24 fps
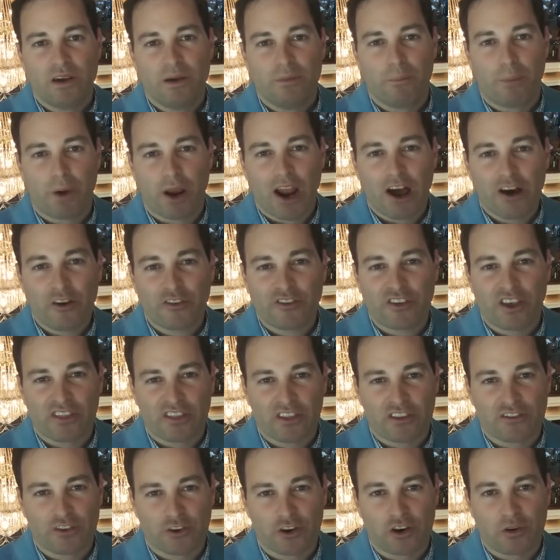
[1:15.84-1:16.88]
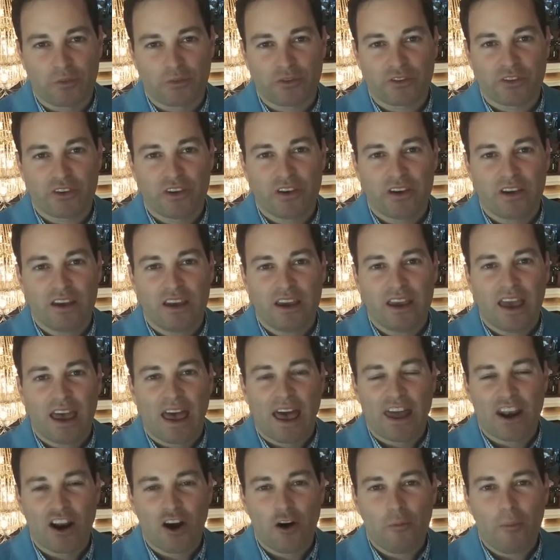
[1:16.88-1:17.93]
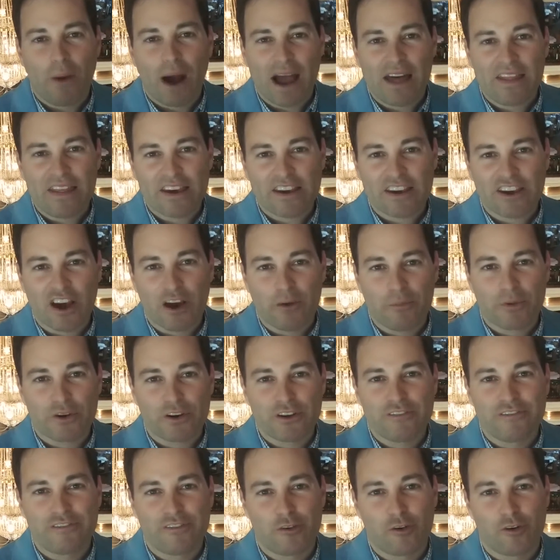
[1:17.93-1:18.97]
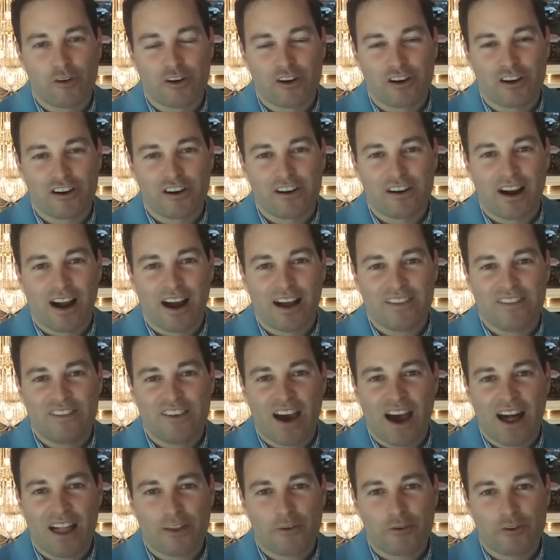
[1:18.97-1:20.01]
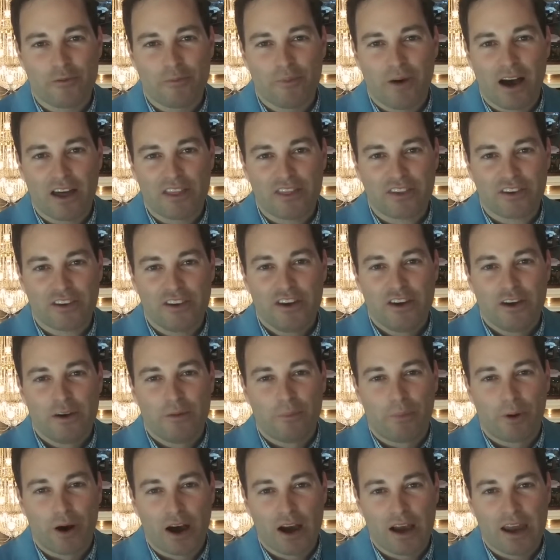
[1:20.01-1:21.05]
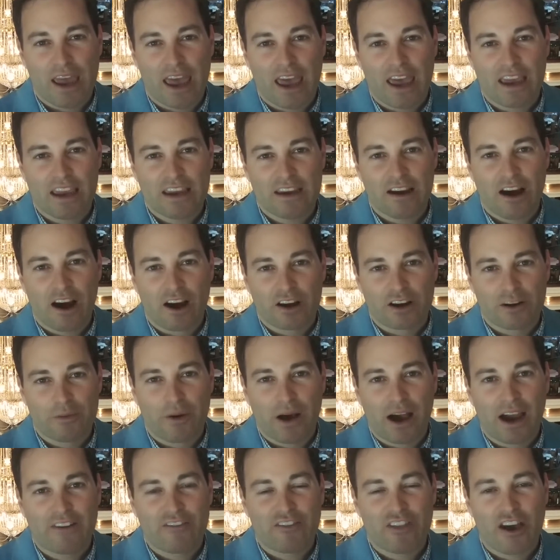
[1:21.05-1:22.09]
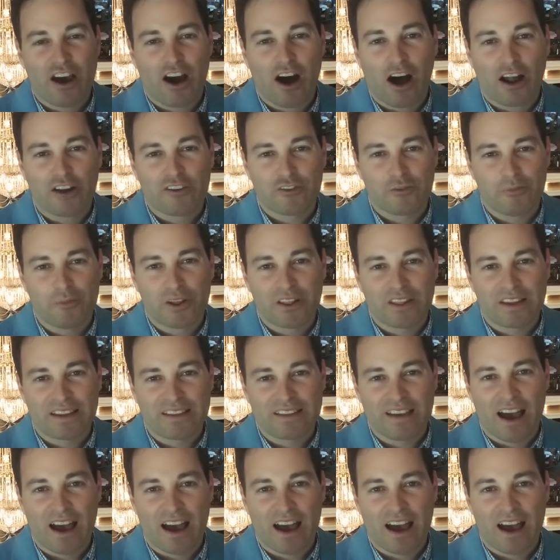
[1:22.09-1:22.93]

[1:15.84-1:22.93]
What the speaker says: But I'll set the terms. And I'll buy that company for $1 a month, but hey, I'm going to buy it for that $100 million.